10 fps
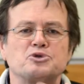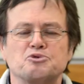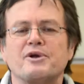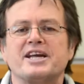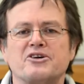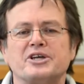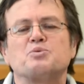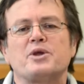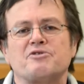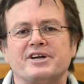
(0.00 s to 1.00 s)
to recognise
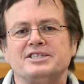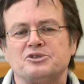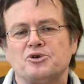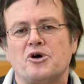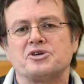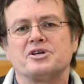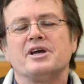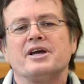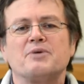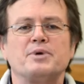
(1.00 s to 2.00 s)
whether it is or not.
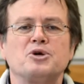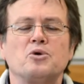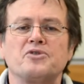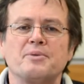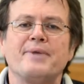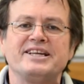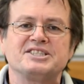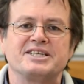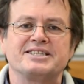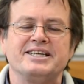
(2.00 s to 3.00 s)
and we call it the
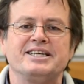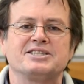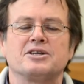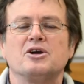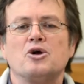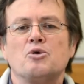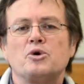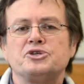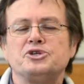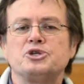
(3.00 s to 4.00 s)
matchstick test.
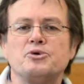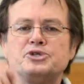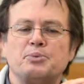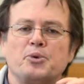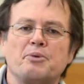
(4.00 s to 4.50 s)
What you do is you put a